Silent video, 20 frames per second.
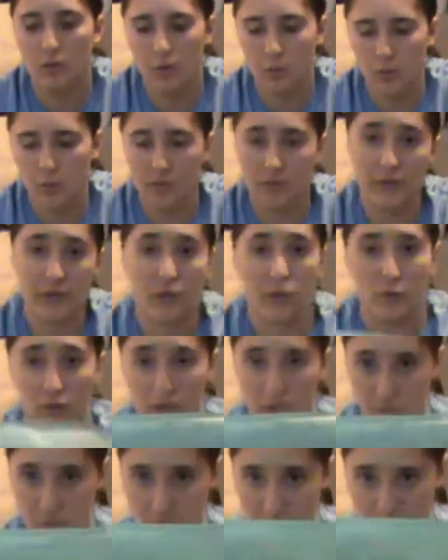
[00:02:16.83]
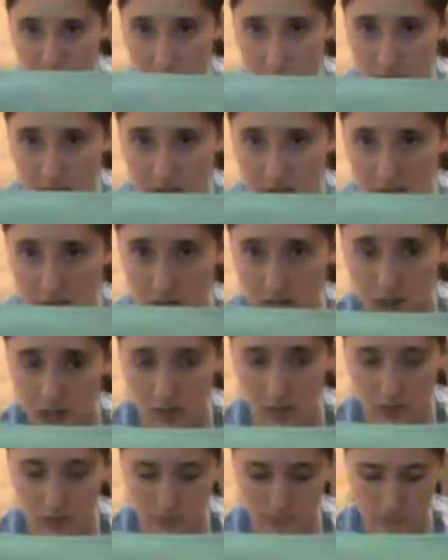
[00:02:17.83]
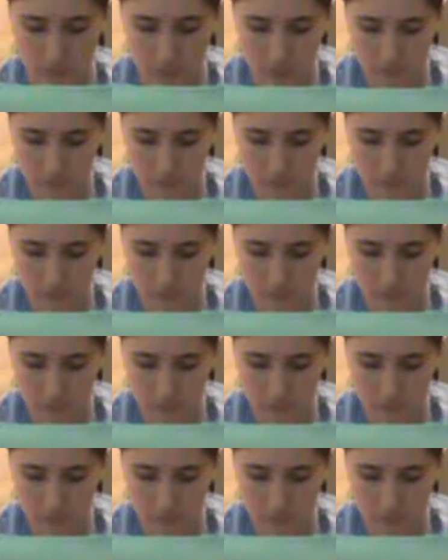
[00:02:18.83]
or if I don't want to bring this, I'll